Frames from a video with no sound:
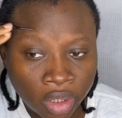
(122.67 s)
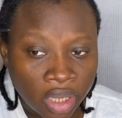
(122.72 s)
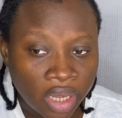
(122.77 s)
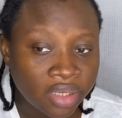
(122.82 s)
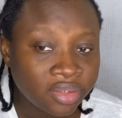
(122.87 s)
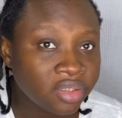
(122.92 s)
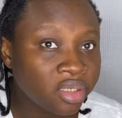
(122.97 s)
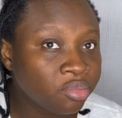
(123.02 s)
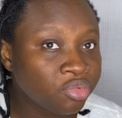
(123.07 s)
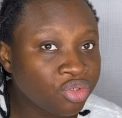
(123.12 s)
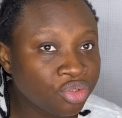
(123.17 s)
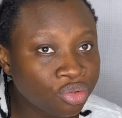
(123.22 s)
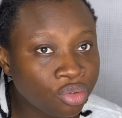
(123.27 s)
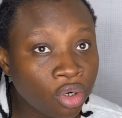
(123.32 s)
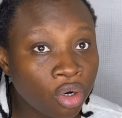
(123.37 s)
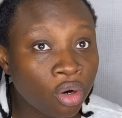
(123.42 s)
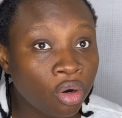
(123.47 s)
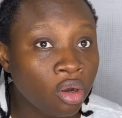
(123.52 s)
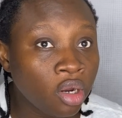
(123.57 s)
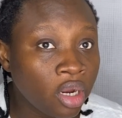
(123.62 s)
as I'm sure
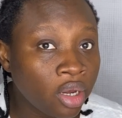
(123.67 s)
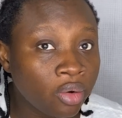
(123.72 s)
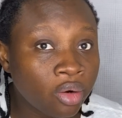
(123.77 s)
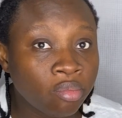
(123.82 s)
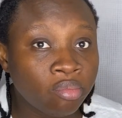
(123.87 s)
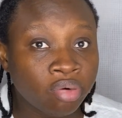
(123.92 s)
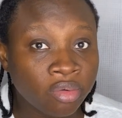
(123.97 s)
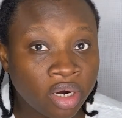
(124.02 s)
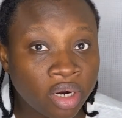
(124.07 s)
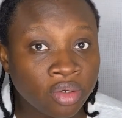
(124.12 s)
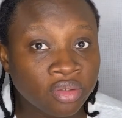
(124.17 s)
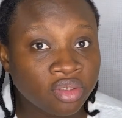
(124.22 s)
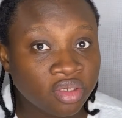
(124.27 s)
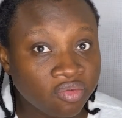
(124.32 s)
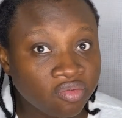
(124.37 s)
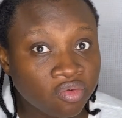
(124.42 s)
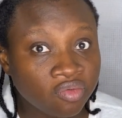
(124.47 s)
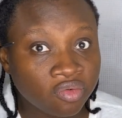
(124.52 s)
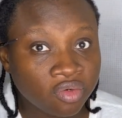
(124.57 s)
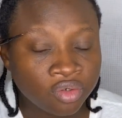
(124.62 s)
all our brows
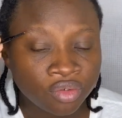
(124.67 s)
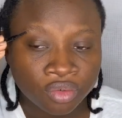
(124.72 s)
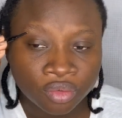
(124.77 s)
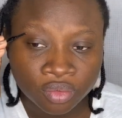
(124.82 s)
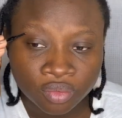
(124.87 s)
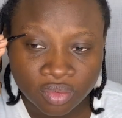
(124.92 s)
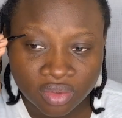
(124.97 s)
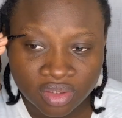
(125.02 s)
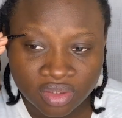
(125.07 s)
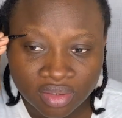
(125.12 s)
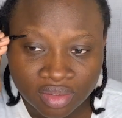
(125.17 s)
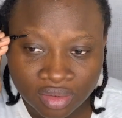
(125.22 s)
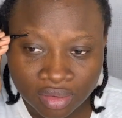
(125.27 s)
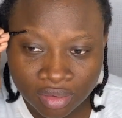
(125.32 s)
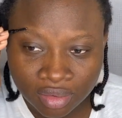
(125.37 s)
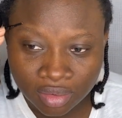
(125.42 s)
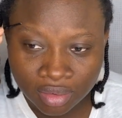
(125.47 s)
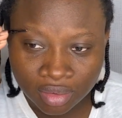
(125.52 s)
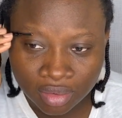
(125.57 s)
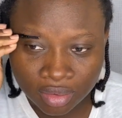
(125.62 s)
have overgrown.
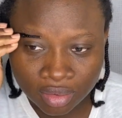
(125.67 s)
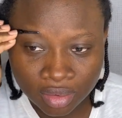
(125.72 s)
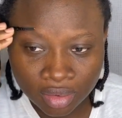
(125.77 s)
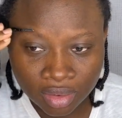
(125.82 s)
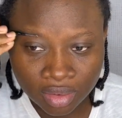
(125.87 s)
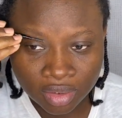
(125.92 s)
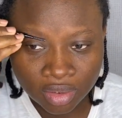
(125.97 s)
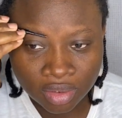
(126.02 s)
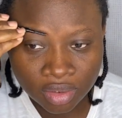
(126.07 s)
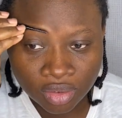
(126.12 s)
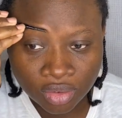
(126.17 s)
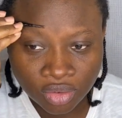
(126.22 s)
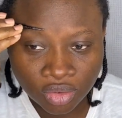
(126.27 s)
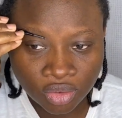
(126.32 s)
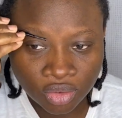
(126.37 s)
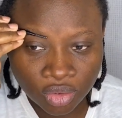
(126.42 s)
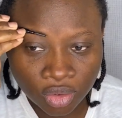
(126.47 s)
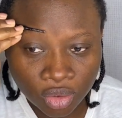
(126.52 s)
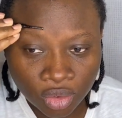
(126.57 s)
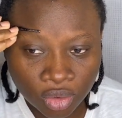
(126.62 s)

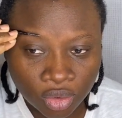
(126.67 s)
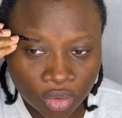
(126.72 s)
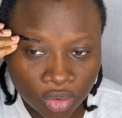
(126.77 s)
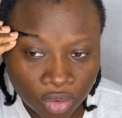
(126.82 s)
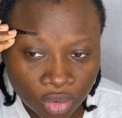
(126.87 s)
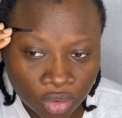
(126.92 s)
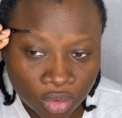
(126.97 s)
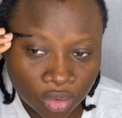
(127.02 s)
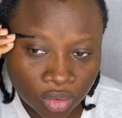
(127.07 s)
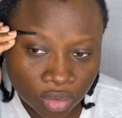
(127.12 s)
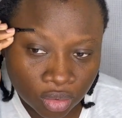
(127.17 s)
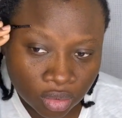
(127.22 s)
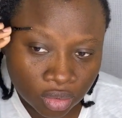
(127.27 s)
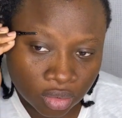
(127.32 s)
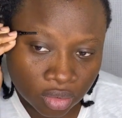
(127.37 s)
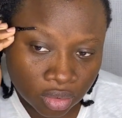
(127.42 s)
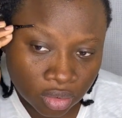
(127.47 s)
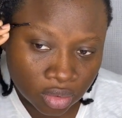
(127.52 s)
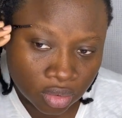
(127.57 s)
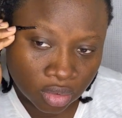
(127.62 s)
So
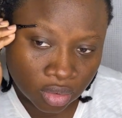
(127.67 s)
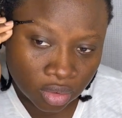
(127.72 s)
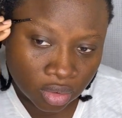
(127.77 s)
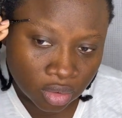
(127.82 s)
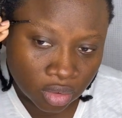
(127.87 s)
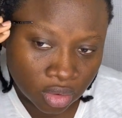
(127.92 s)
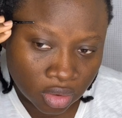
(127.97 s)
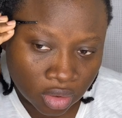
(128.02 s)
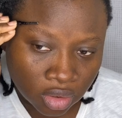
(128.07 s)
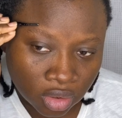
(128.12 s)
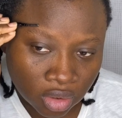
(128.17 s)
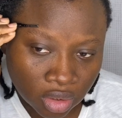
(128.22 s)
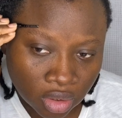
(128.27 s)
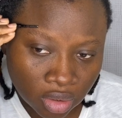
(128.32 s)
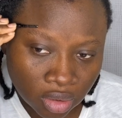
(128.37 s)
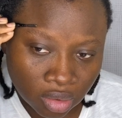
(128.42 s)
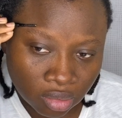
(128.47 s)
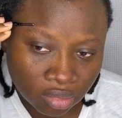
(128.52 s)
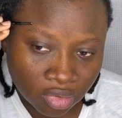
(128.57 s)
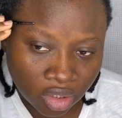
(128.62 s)

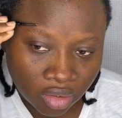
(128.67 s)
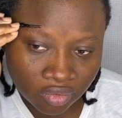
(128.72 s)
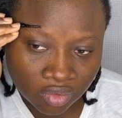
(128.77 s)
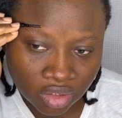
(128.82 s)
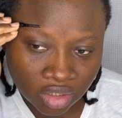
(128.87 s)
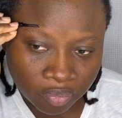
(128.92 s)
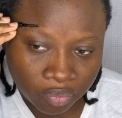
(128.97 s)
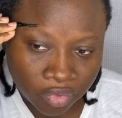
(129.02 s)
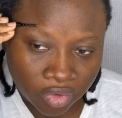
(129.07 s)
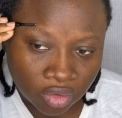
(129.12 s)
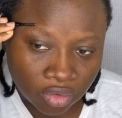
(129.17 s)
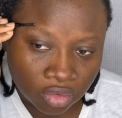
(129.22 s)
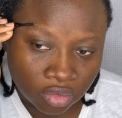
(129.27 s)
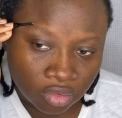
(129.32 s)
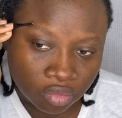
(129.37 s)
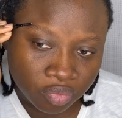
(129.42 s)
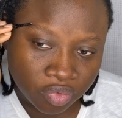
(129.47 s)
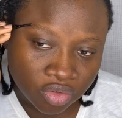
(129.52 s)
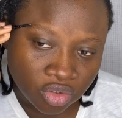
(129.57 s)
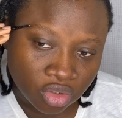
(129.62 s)
I'm not really
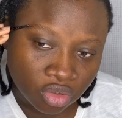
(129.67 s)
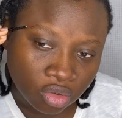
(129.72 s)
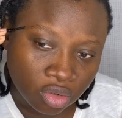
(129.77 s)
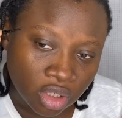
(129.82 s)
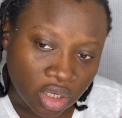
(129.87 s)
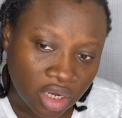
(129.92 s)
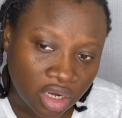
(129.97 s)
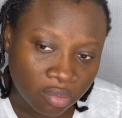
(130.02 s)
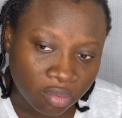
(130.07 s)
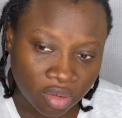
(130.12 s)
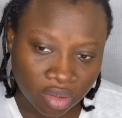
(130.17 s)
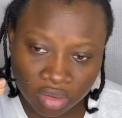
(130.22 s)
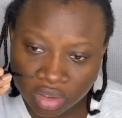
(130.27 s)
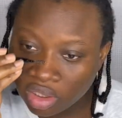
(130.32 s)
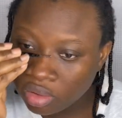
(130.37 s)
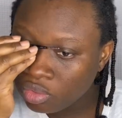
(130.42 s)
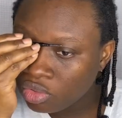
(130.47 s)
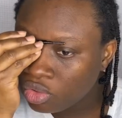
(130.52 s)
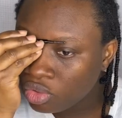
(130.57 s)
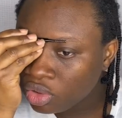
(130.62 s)
particular about
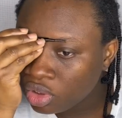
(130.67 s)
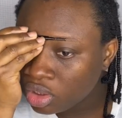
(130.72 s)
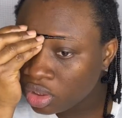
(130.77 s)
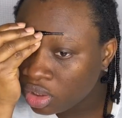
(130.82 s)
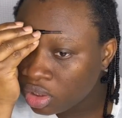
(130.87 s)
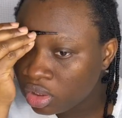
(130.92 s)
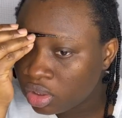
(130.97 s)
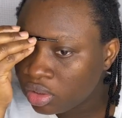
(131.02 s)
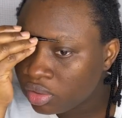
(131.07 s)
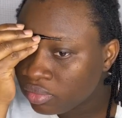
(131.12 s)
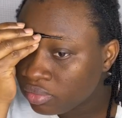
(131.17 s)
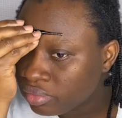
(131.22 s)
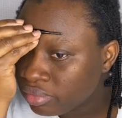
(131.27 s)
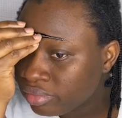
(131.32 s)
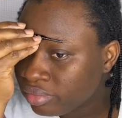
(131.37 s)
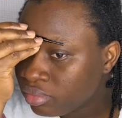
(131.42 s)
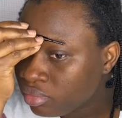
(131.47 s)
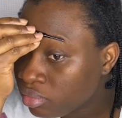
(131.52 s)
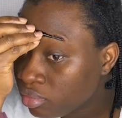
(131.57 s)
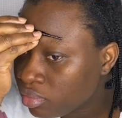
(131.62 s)
them looking
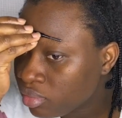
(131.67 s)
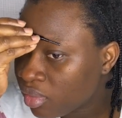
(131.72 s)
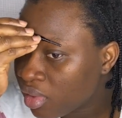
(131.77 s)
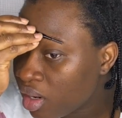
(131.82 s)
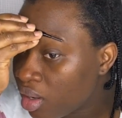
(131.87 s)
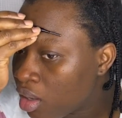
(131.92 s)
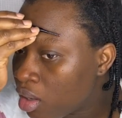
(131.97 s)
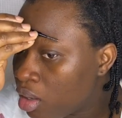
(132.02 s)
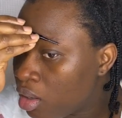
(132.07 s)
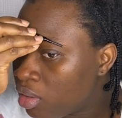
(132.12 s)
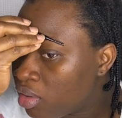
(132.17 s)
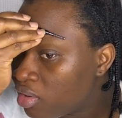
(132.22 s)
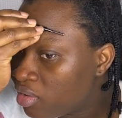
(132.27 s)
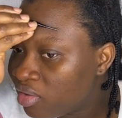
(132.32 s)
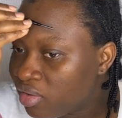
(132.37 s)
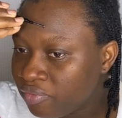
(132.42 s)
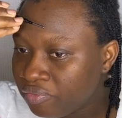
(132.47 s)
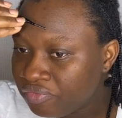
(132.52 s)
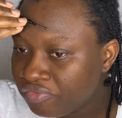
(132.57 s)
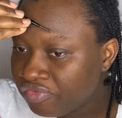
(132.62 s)

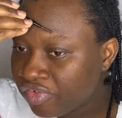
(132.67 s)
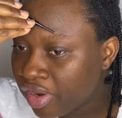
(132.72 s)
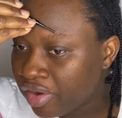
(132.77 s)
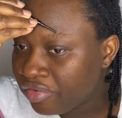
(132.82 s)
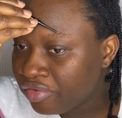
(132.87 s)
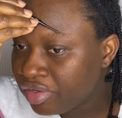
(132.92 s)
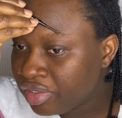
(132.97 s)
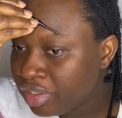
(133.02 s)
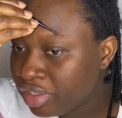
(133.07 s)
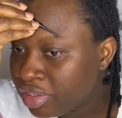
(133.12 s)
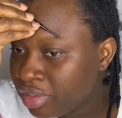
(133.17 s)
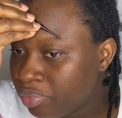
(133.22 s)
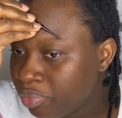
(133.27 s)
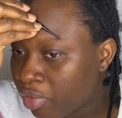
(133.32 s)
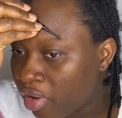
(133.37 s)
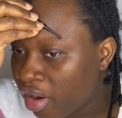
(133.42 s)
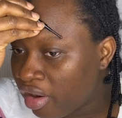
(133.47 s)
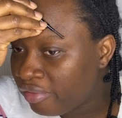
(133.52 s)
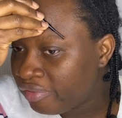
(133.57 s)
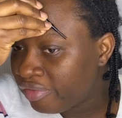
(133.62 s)
very
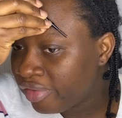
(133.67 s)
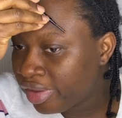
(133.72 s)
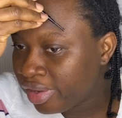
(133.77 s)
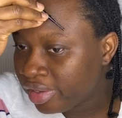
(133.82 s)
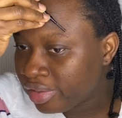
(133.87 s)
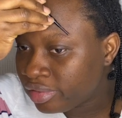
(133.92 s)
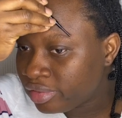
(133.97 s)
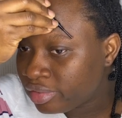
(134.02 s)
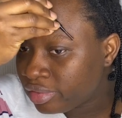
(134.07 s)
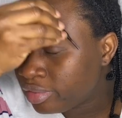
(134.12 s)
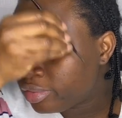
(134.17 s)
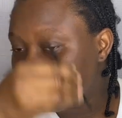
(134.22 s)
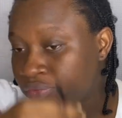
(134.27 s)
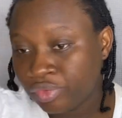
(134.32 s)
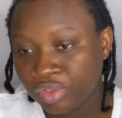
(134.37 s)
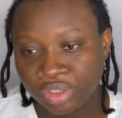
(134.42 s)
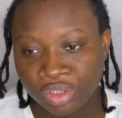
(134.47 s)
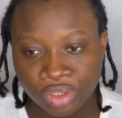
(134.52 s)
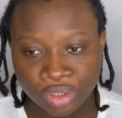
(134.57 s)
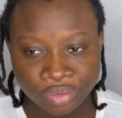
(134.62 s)
perfect,
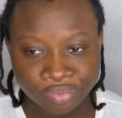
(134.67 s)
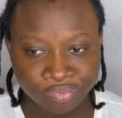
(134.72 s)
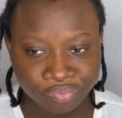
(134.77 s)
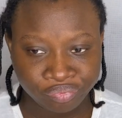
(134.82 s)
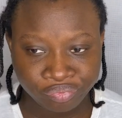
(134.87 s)
you know.